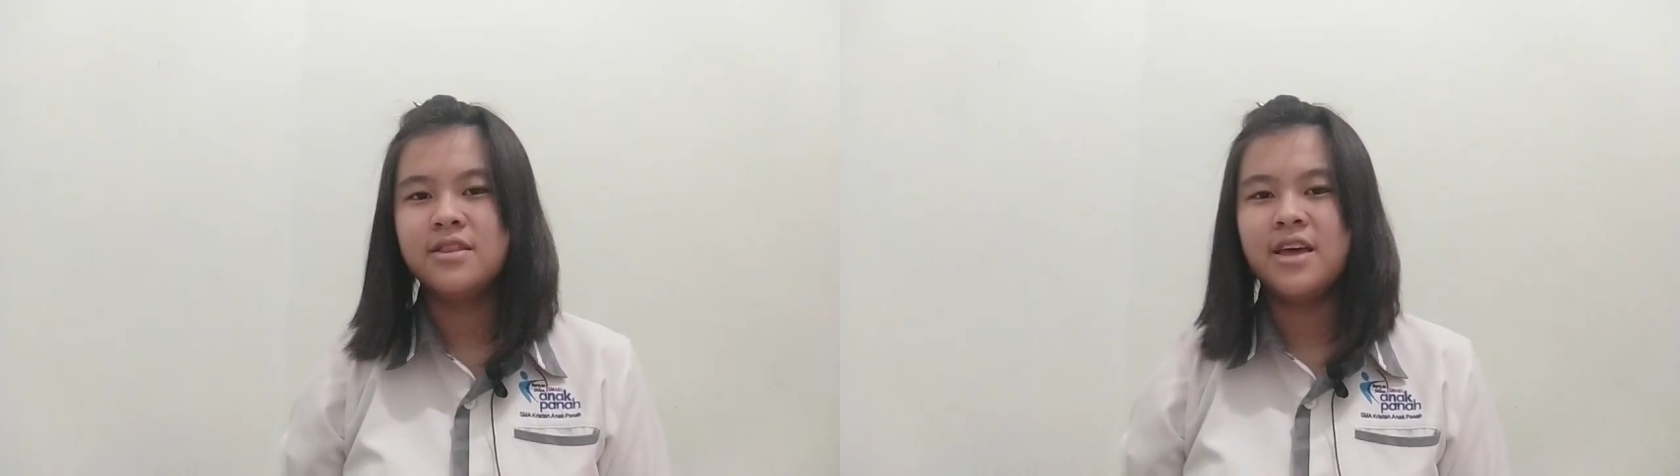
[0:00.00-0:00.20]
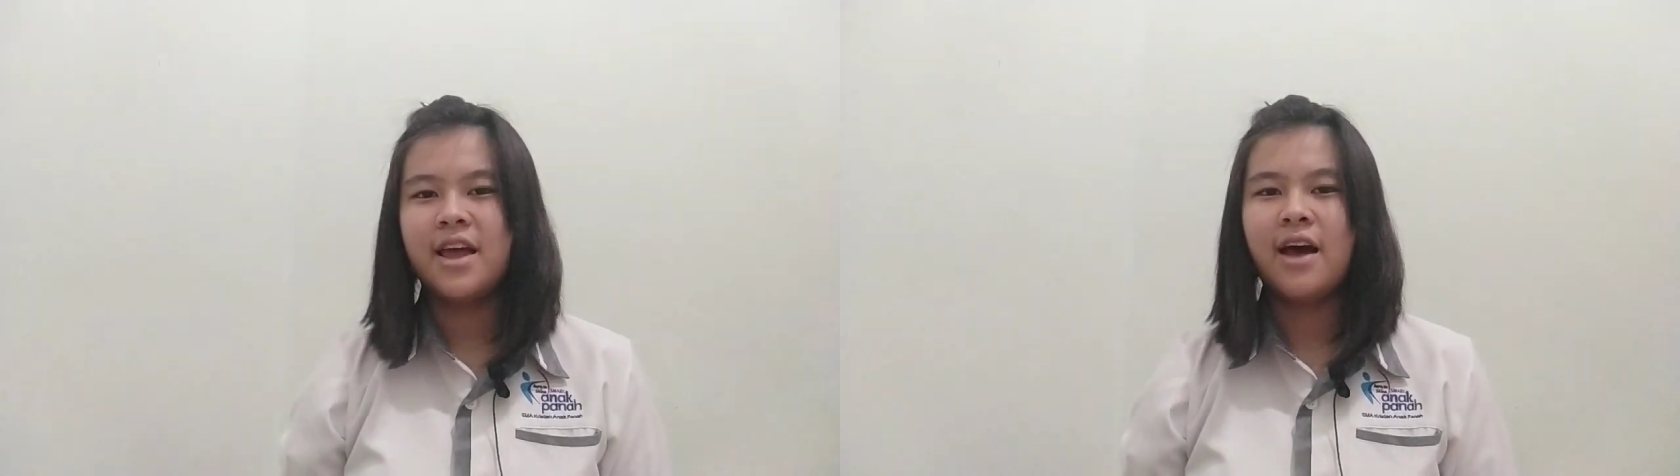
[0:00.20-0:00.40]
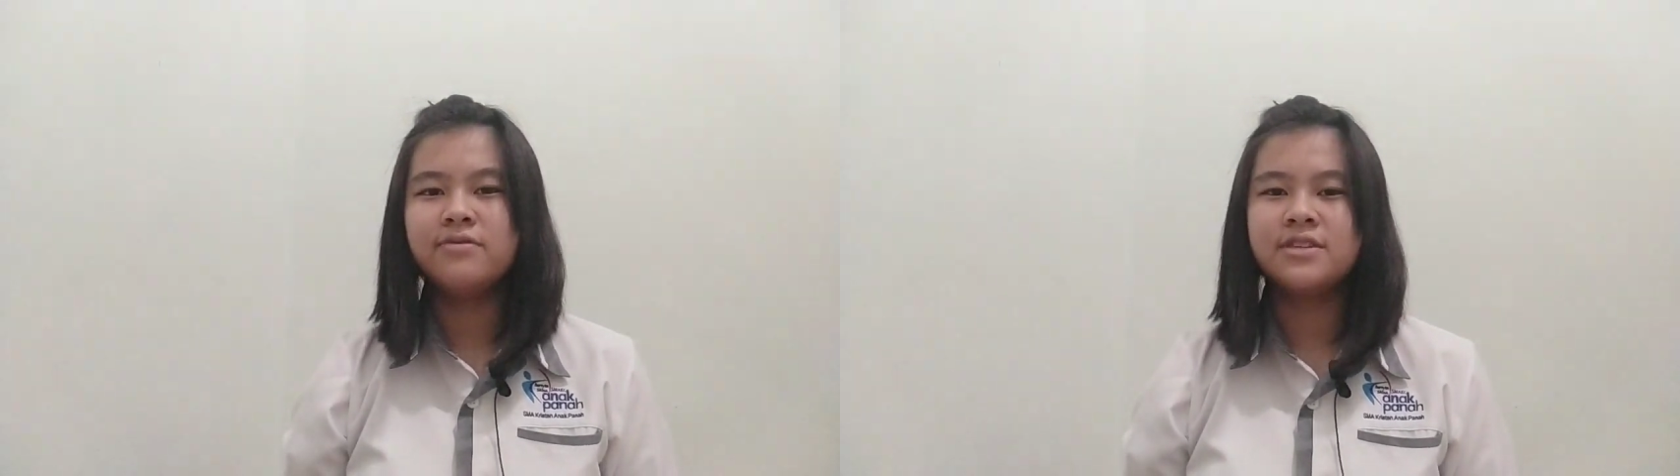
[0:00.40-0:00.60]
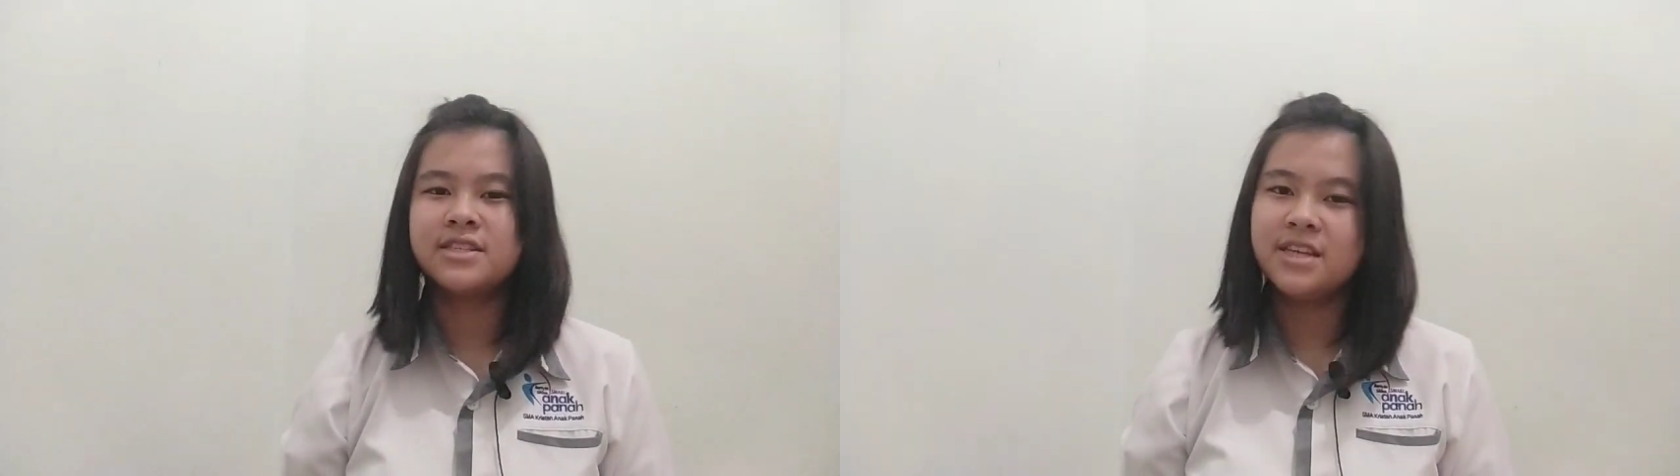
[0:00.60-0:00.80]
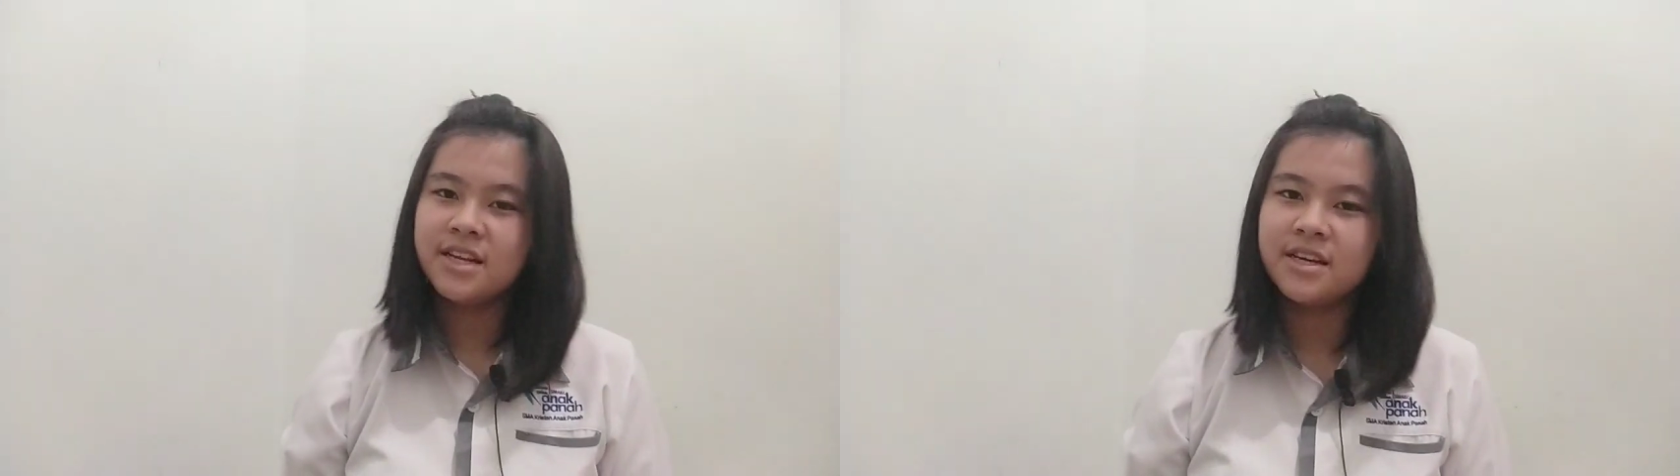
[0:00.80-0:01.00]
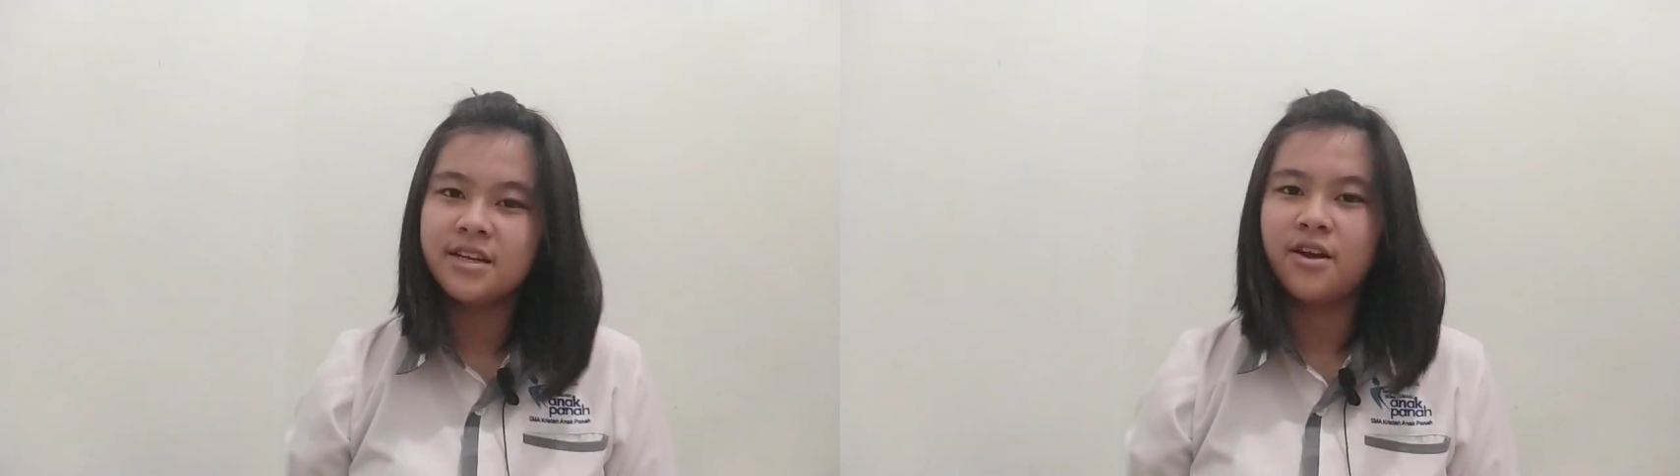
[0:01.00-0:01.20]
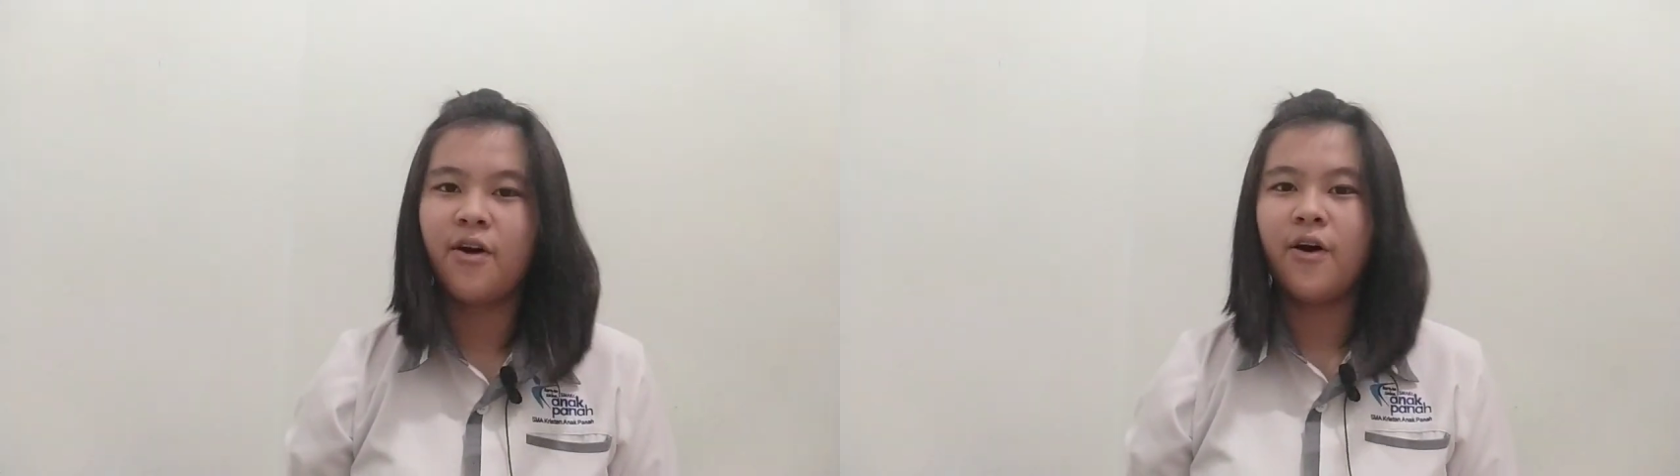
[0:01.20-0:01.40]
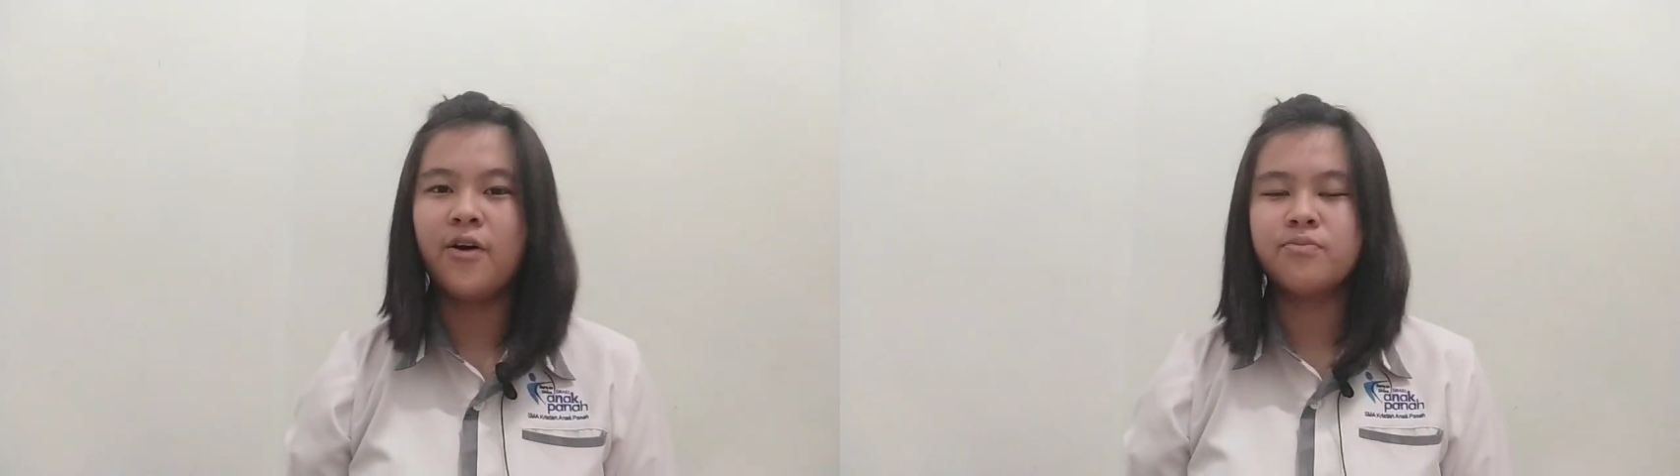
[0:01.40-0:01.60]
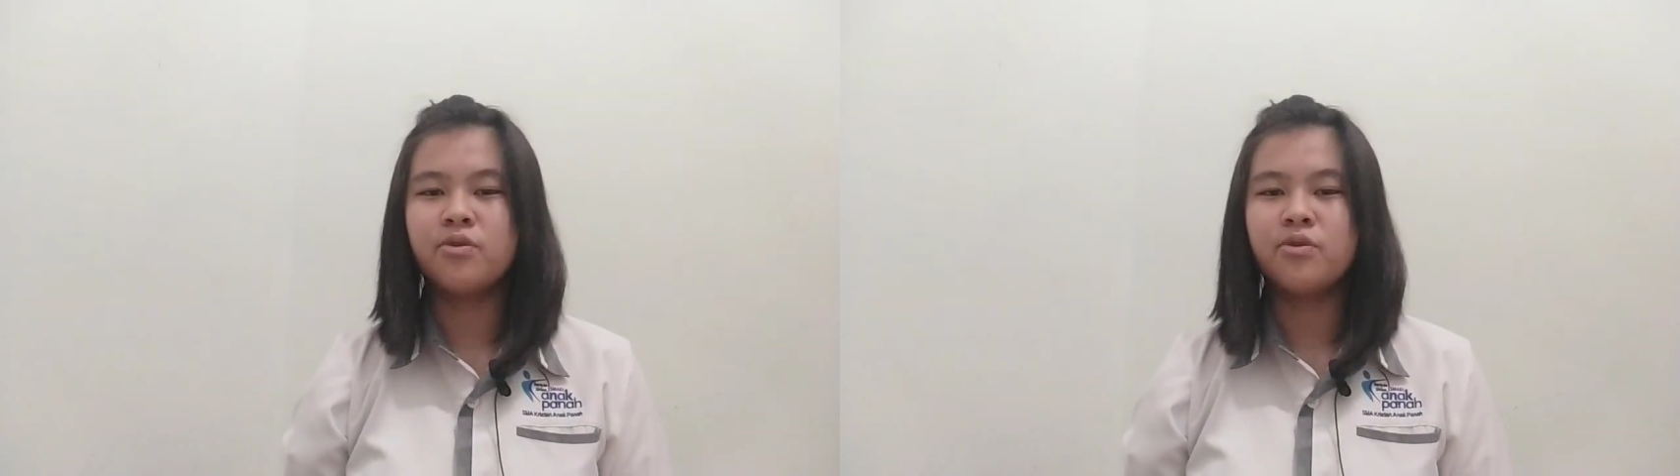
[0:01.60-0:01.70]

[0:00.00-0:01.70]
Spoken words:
they have succeeded on